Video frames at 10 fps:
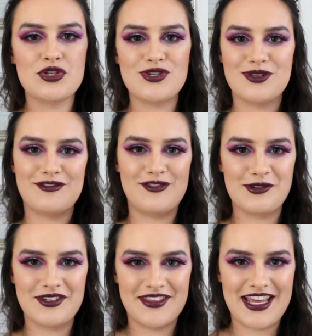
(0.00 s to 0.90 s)
to the
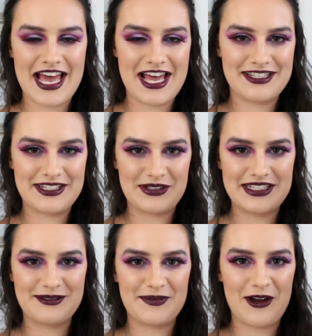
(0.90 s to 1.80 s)
Folk of the Air
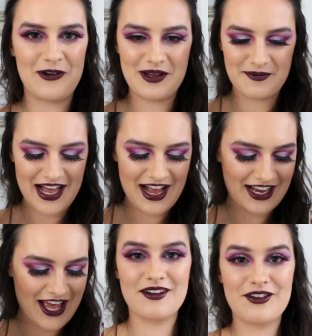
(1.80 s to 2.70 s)
series by Holly
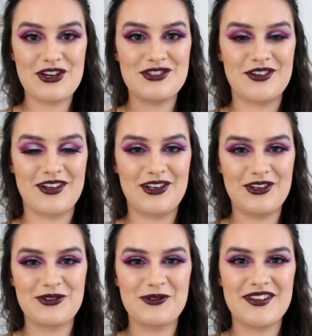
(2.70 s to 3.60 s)
Black. I'm going to
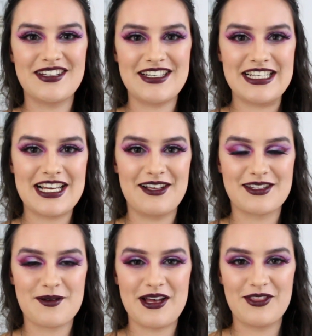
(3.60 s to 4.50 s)
include all the
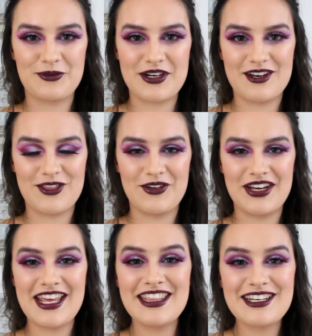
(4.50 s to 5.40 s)
details about the readathon
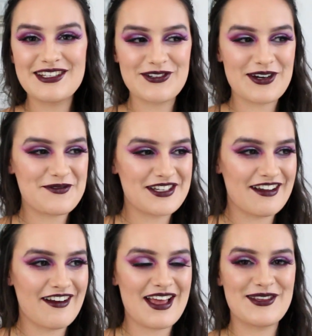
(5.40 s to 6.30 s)
in the
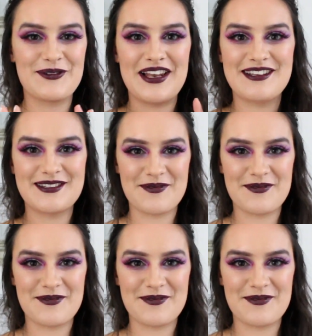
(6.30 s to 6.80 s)
description, as well as